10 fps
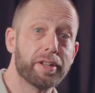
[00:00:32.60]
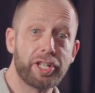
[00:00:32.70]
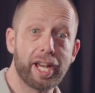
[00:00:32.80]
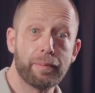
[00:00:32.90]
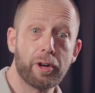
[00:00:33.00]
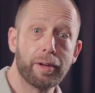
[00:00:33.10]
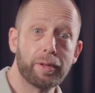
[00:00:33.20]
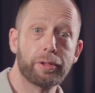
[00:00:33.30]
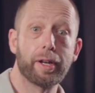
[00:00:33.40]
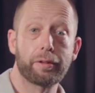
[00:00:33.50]
at JMI we're
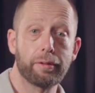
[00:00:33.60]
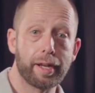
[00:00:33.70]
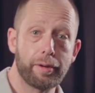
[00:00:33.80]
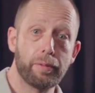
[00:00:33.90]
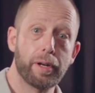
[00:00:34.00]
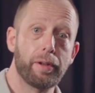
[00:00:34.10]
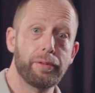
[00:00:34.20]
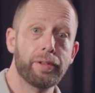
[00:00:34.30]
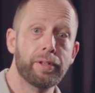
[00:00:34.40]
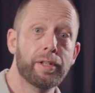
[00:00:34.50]
trying to create a
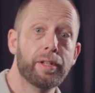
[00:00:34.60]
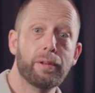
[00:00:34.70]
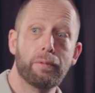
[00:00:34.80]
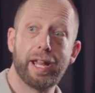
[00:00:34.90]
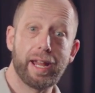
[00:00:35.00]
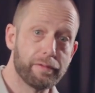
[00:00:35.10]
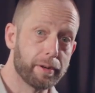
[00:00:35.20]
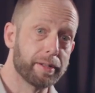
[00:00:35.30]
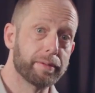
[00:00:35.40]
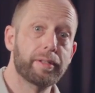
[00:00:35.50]
world where
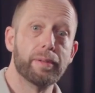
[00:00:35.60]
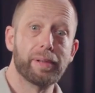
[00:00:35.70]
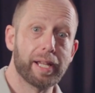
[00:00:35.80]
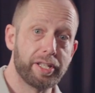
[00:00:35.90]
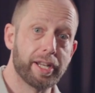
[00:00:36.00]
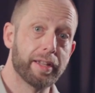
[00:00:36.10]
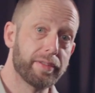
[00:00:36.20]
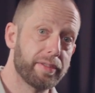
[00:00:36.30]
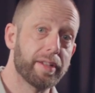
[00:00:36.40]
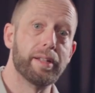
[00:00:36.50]
everyone can play
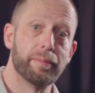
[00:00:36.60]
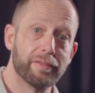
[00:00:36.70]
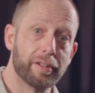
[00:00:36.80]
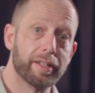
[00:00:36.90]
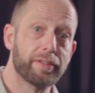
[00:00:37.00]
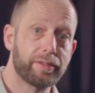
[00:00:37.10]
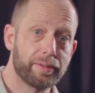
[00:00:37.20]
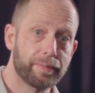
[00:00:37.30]
jazz and improvise.